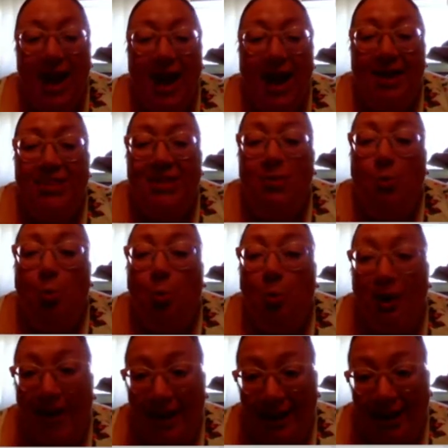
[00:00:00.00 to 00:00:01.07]
And then
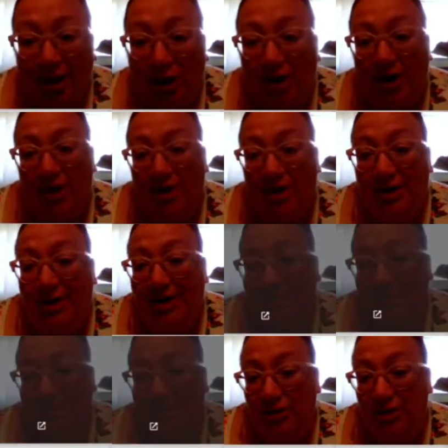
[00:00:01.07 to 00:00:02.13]
we are going to
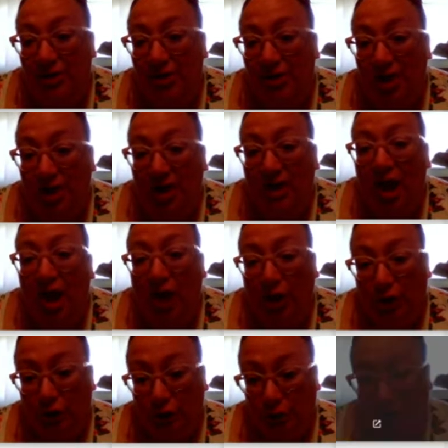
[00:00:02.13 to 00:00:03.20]
answer the
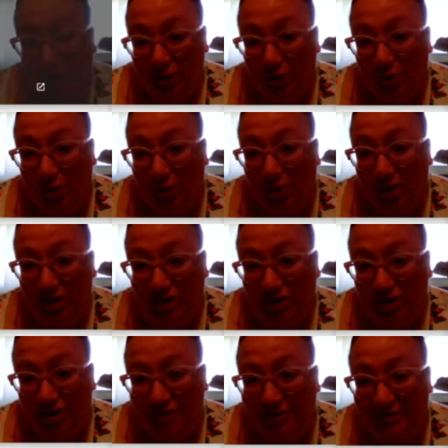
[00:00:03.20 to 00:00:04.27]
your turn
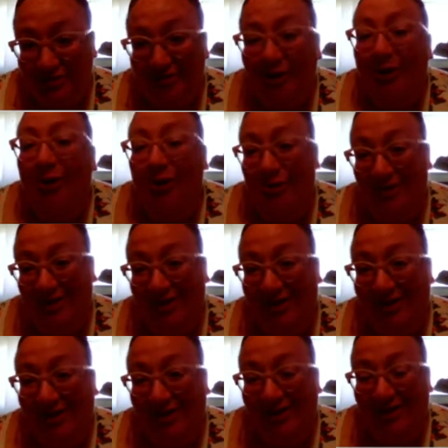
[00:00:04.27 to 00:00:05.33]
question over
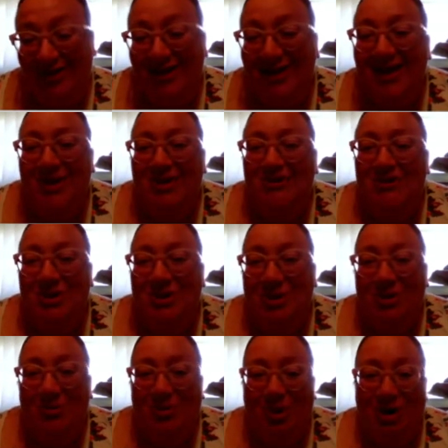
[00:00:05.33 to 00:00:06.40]
here. So
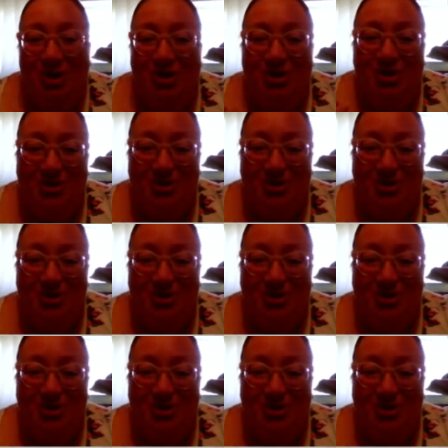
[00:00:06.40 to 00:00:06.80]
we're going to look at